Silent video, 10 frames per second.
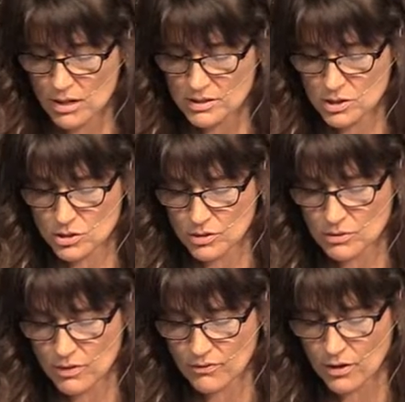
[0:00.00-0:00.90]
crossed the
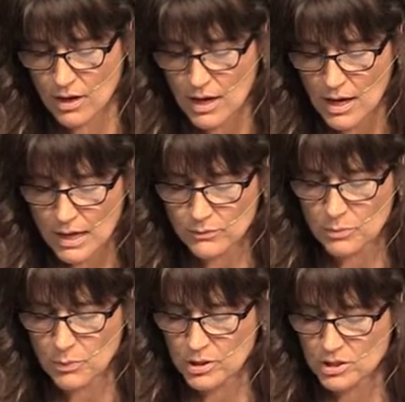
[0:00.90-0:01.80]
Jordan River, and
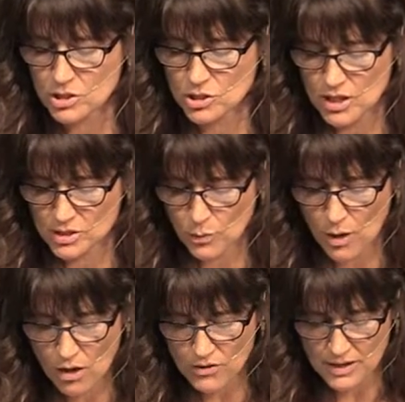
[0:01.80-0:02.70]
reported to
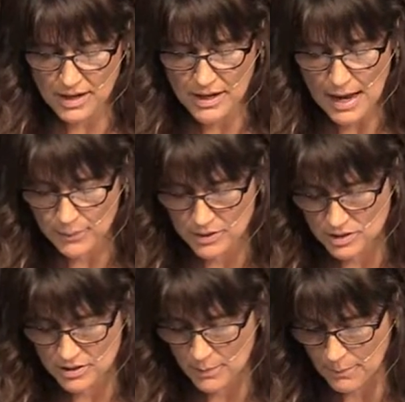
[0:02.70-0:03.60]
Joshua all that had
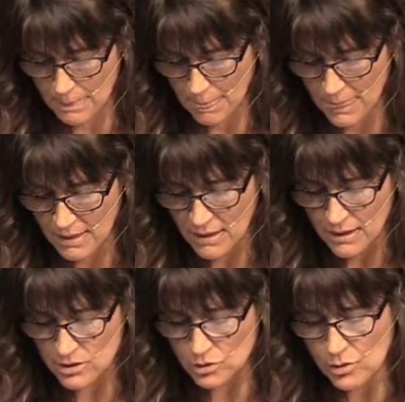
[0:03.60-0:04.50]
happened to them.
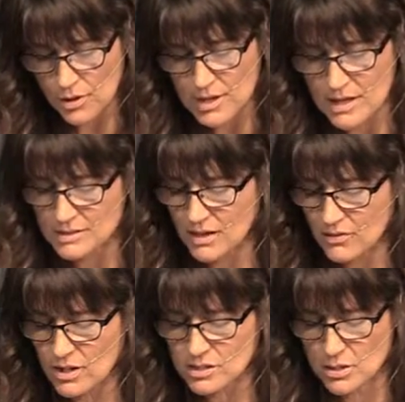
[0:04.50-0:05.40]
The Lord has
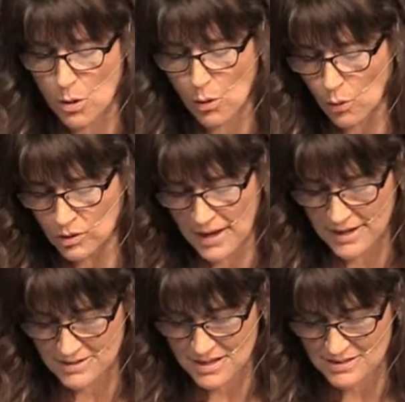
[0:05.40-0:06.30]
given us the whole
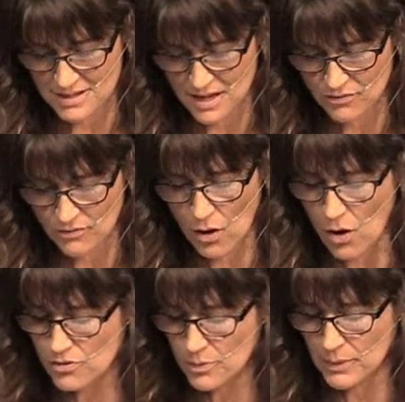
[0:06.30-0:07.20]
land, they said, for
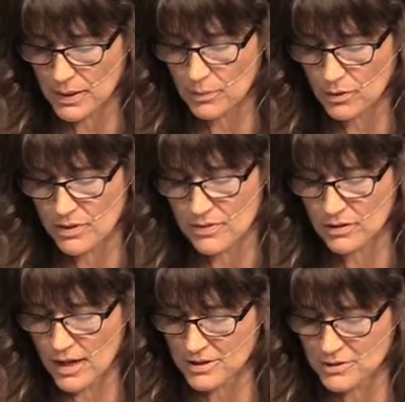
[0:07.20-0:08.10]
all the people in the
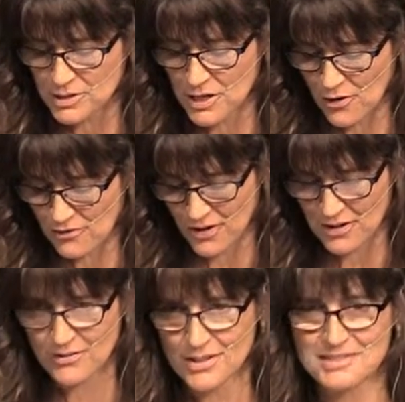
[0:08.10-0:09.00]
land are
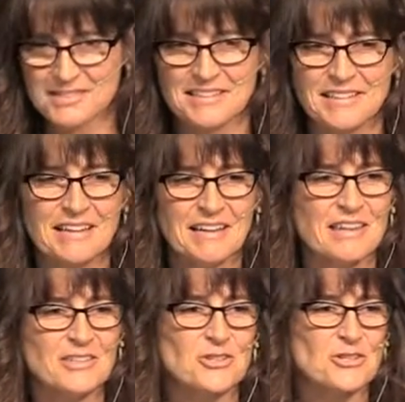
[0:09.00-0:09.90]
terrified of us.
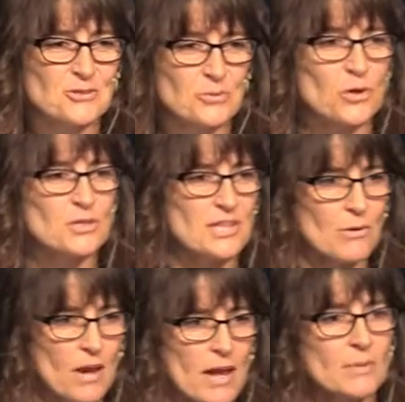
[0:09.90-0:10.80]
They took those words
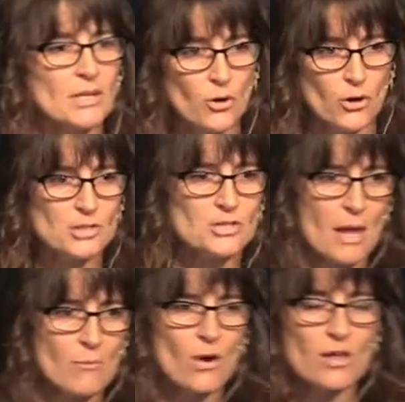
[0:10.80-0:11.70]
that Rahab encouraged them